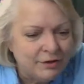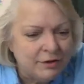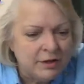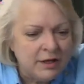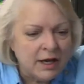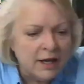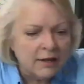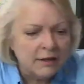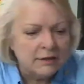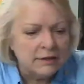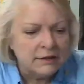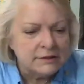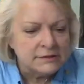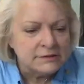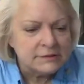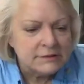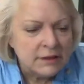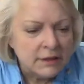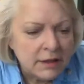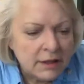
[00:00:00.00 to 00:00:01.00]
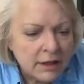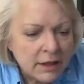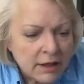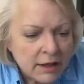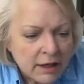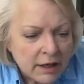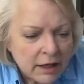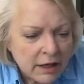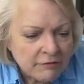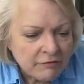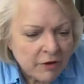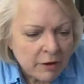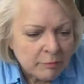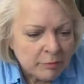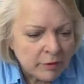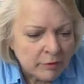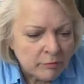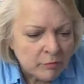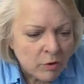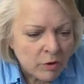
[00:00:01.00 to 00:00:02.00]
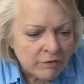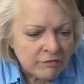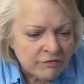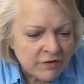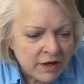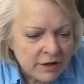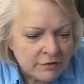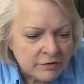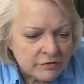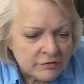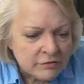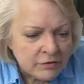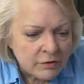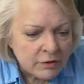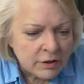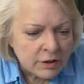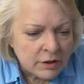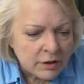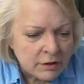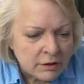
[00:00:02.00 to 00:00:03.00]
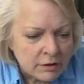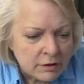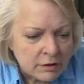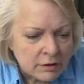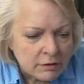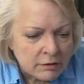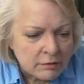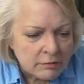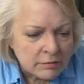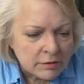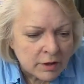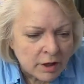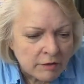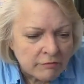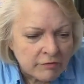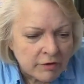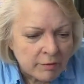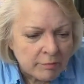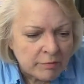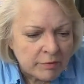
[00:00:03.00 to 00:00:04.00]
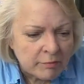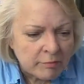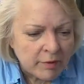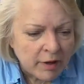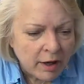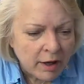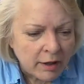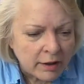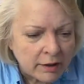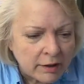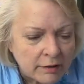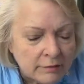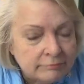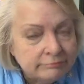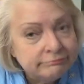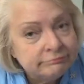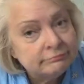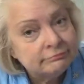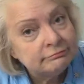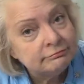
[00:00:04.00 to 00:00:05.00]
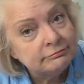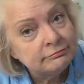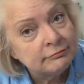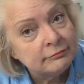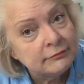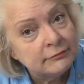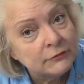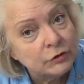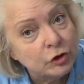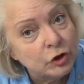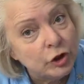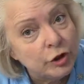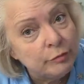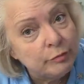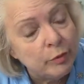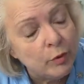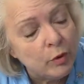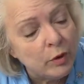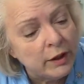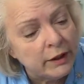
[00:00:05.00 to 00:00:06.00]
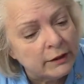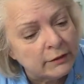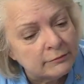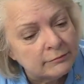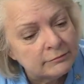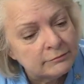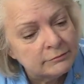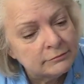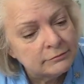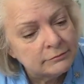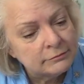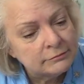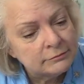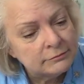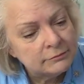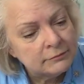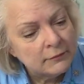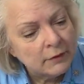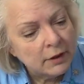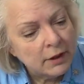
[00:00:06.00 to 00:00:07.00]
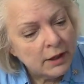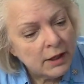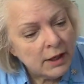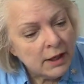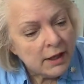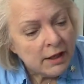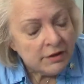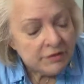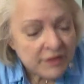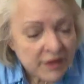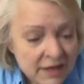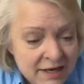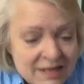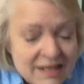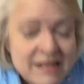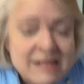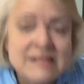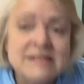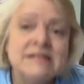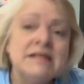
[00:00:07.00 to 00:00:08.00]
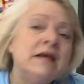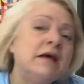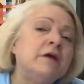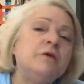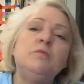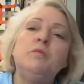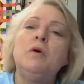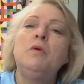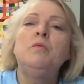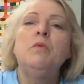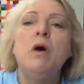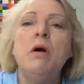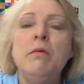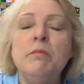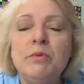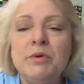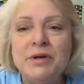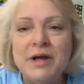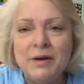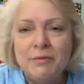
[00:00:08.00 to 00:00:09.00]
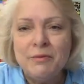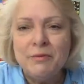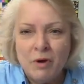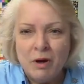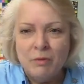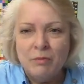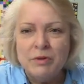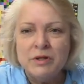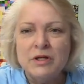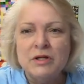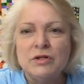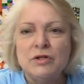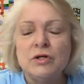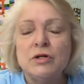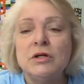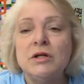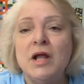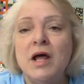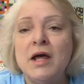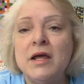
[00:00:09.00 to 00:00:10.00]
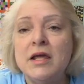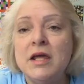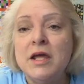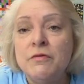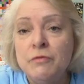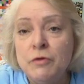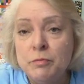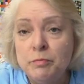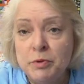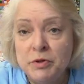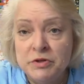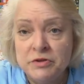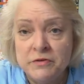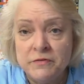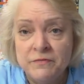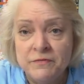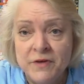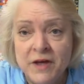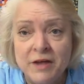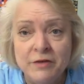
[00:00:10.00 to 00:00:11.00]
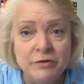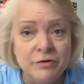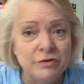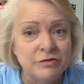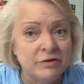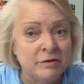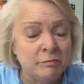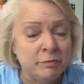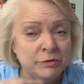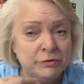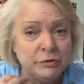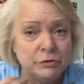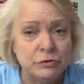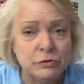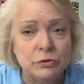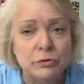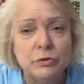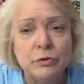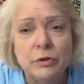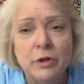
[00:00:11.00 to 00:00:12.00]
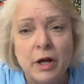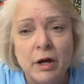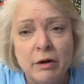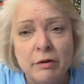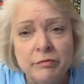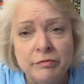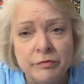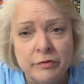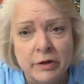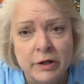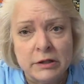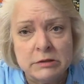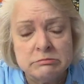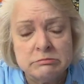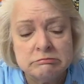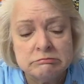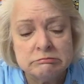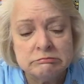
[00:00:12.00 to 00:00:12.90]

their necklace. If I put more feathers on it, it would cover up the body. Good point. Then he said, "Well, what would it, what would it look like if you put the feathers and put the tulle over it?"